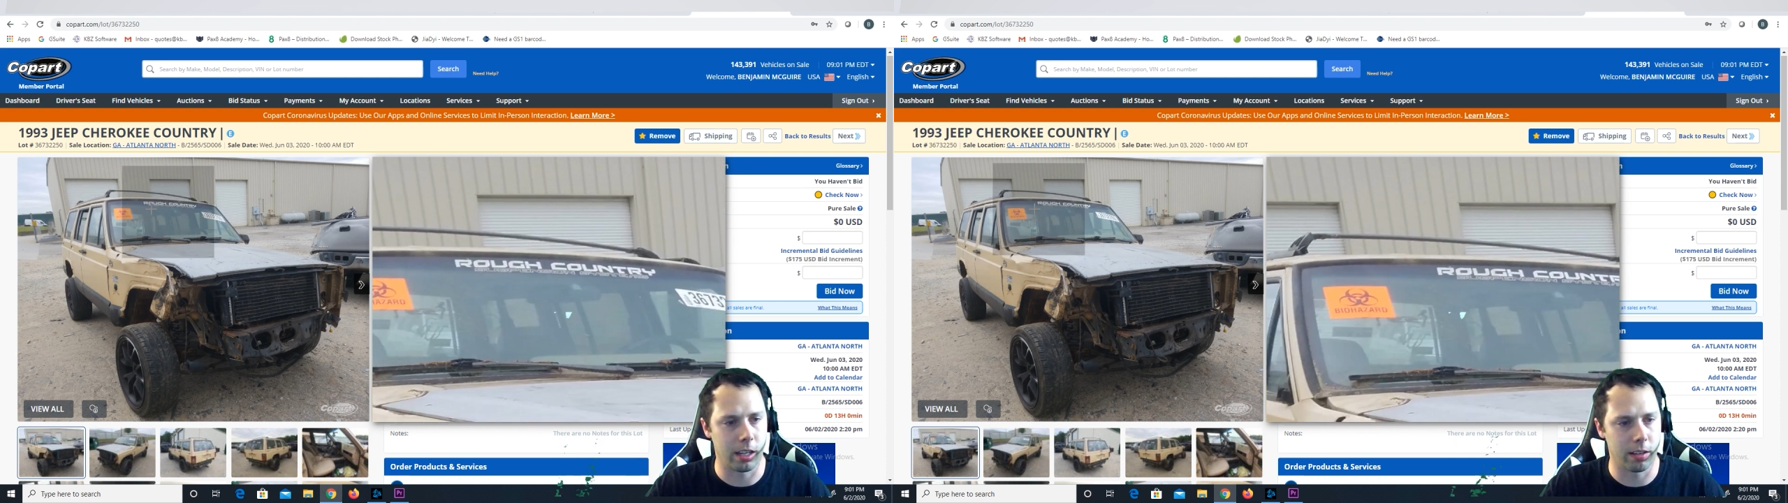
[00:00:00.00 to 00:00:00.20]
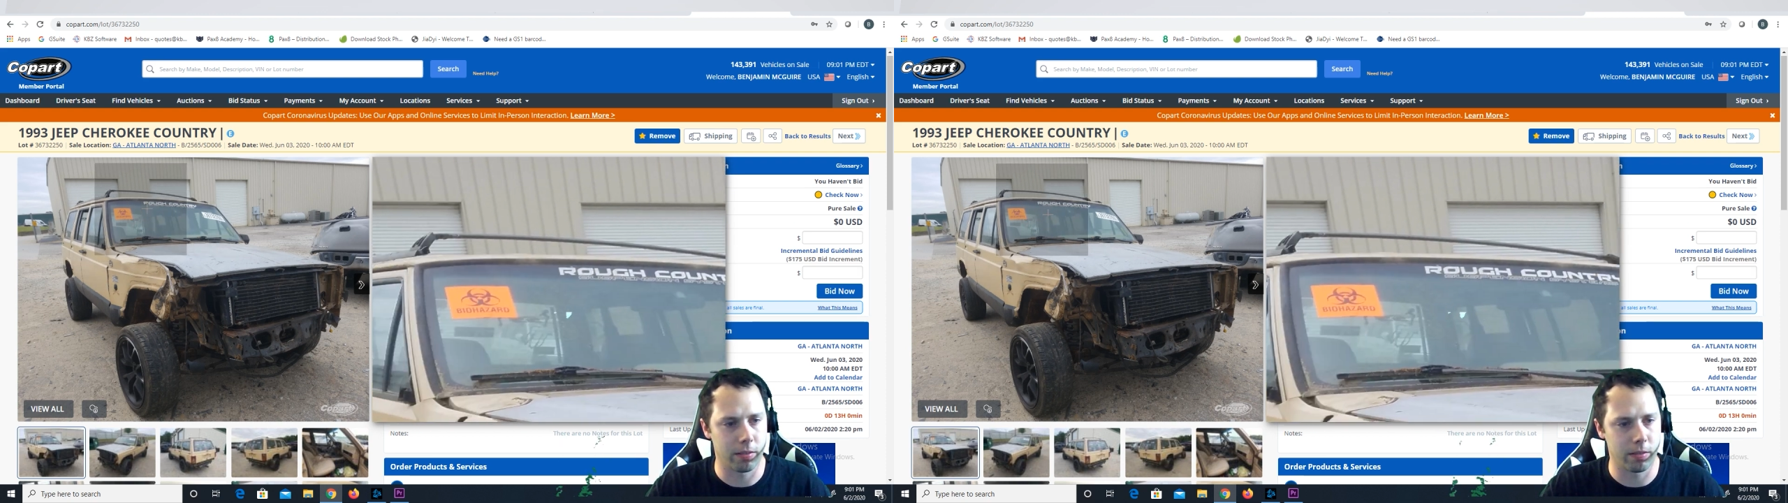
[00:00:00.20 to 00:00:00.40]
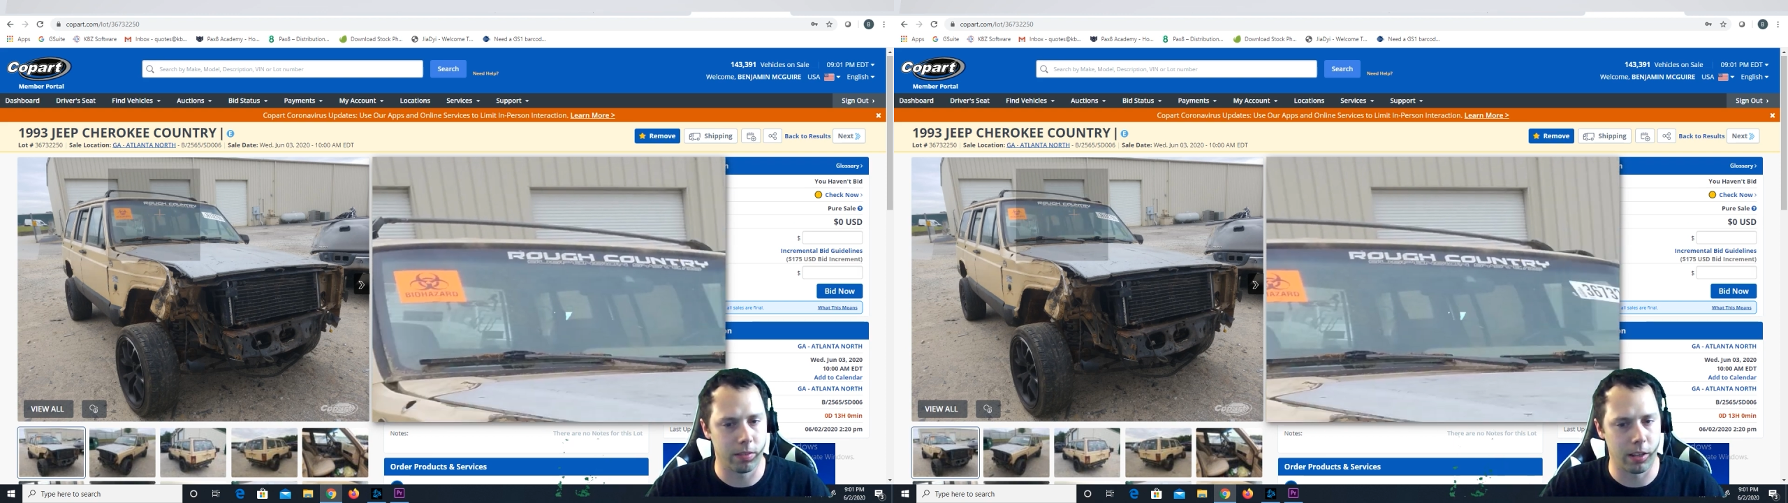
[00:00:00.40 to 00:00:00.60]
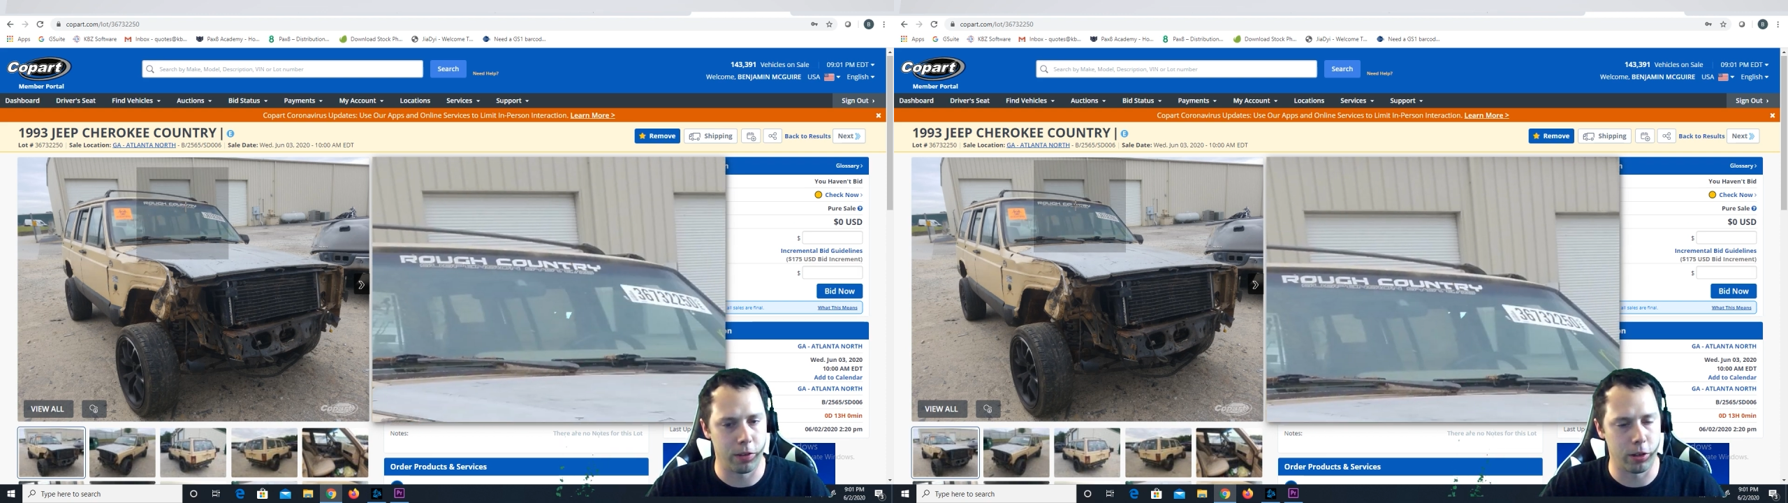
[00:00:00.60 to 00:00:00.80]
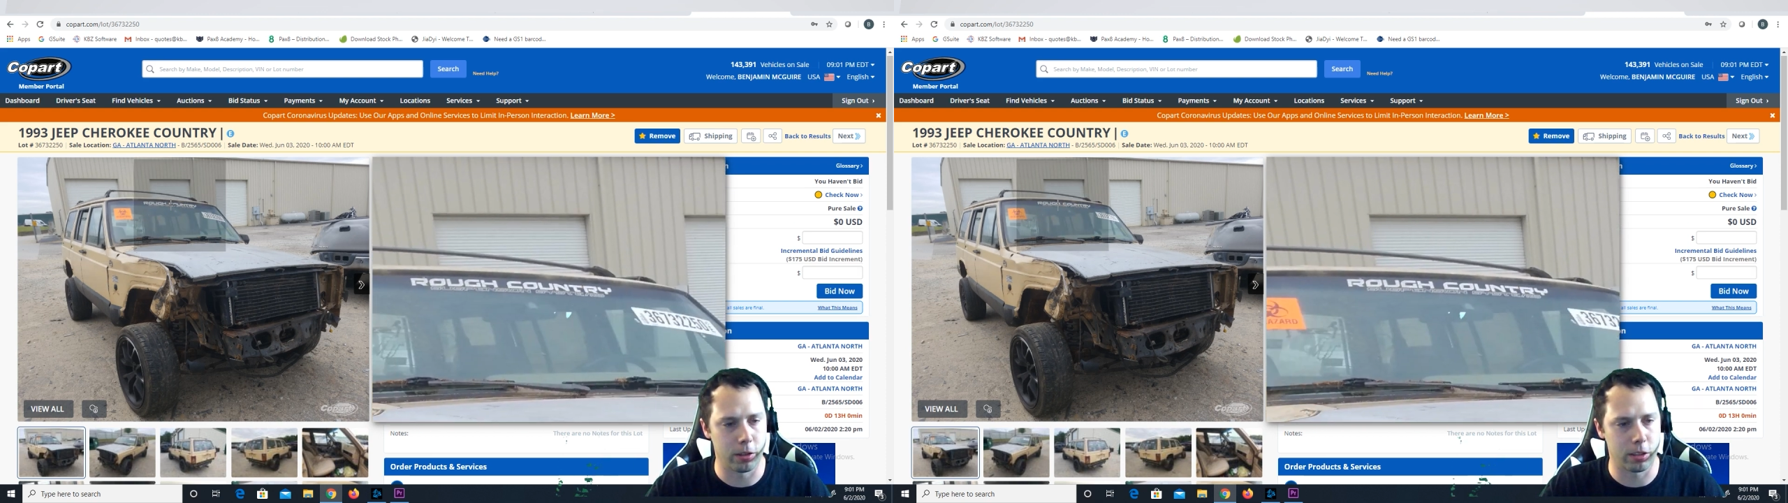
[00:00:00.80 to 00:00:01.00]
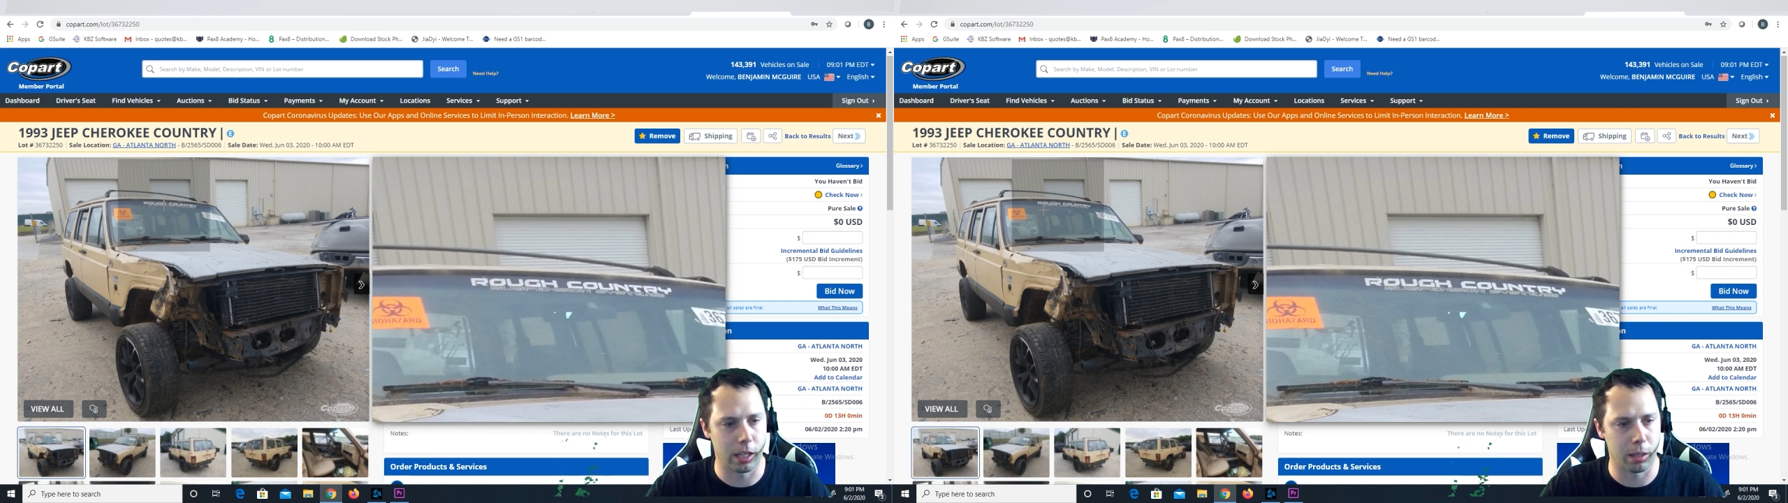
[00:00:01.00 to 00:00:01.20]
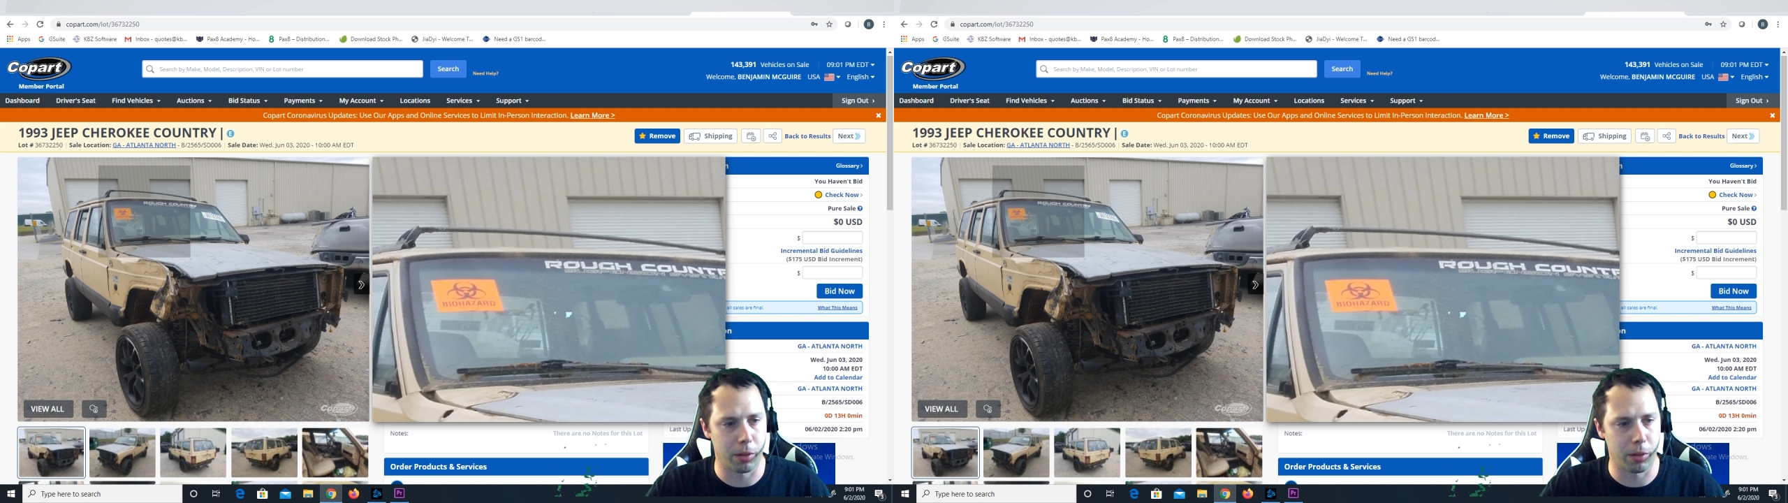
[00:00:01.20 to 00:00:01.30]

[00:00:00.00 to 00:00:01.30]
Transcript: if you see in the